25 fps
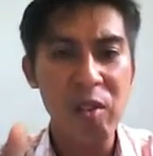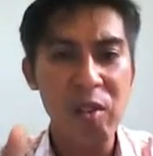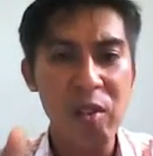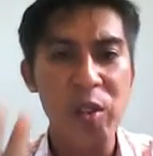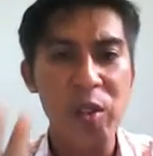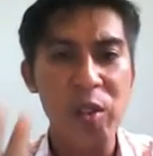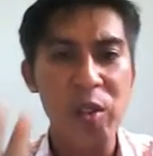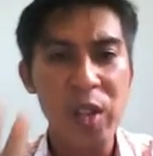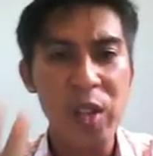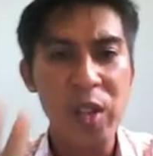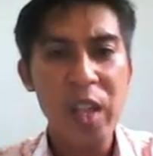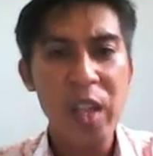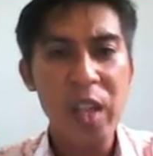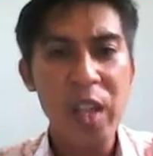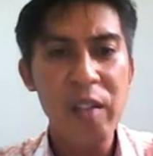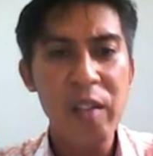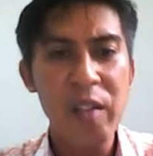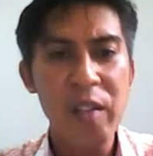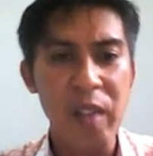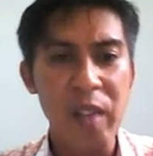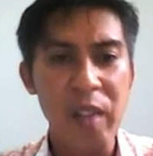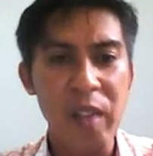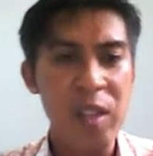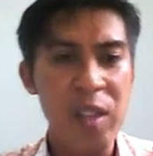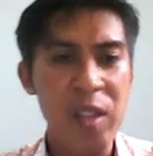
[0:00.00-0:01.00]
or
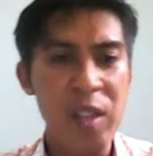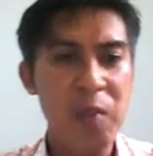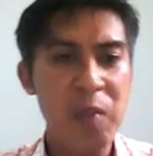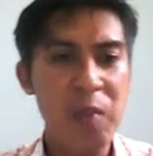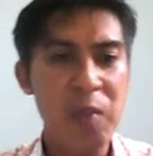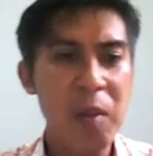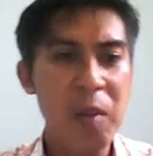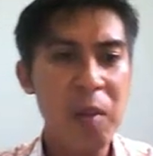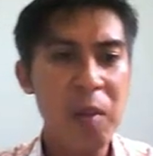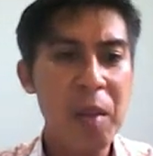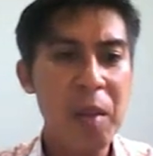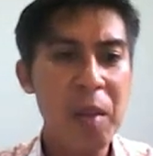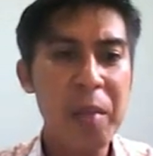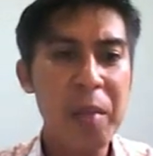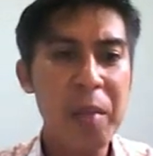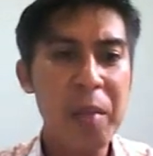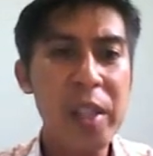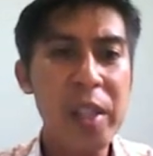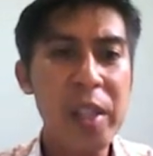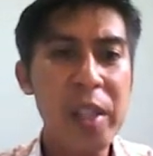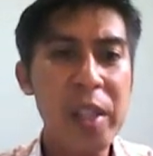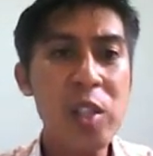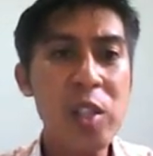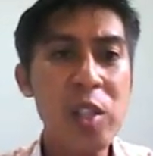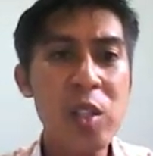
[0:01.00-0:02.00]
there's probably a
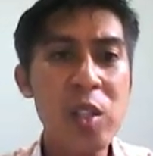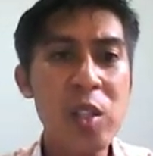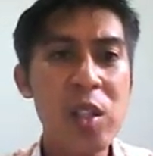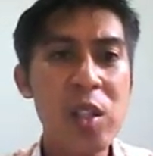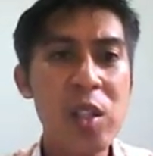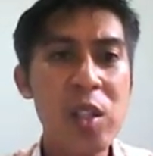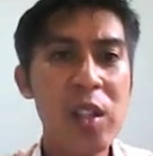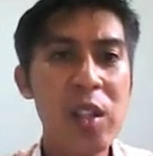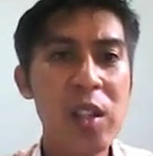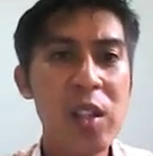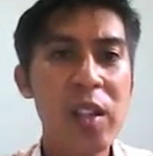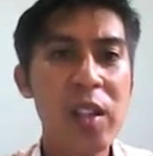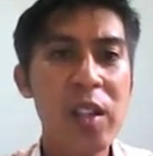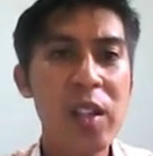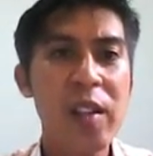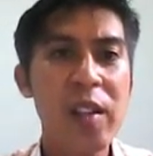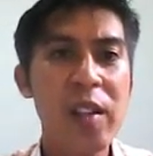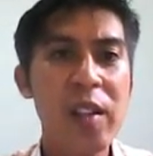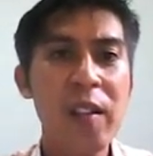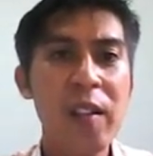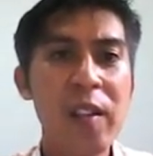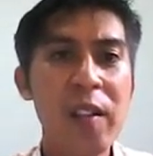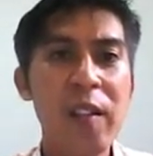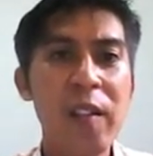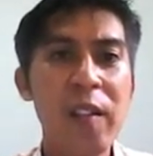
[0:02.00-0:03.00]
page
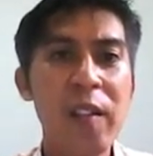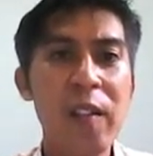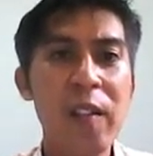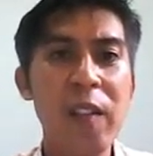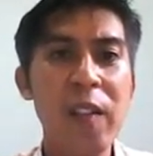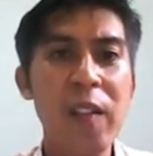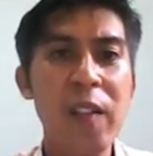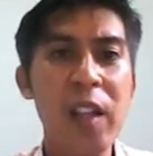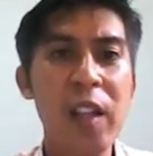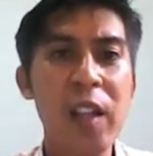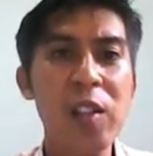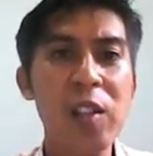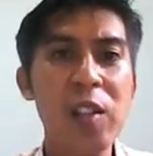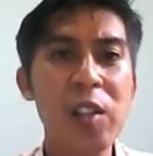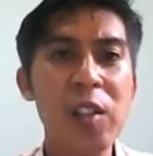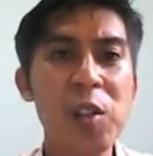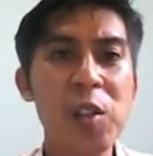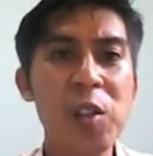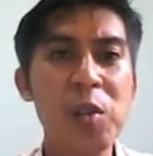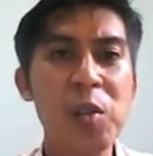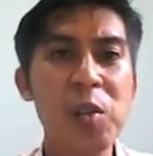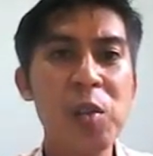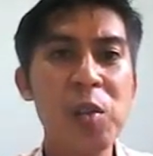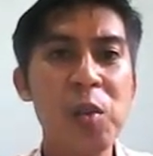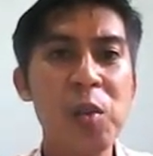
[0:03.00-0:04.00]
that
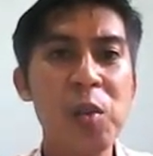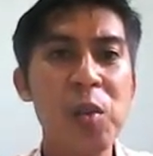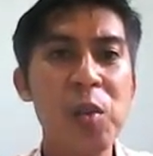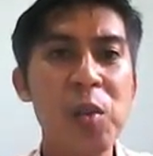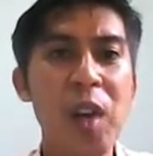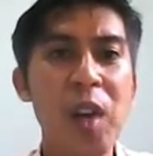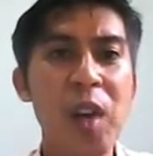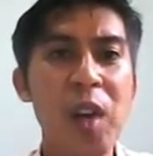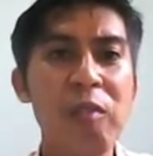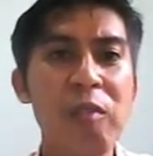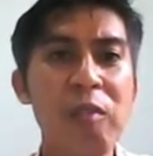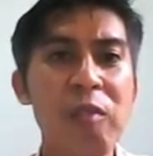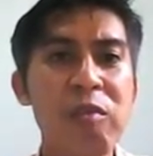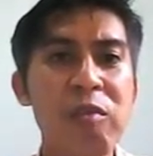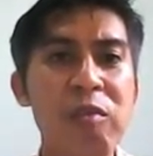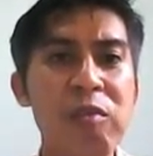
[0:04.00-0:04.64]
you have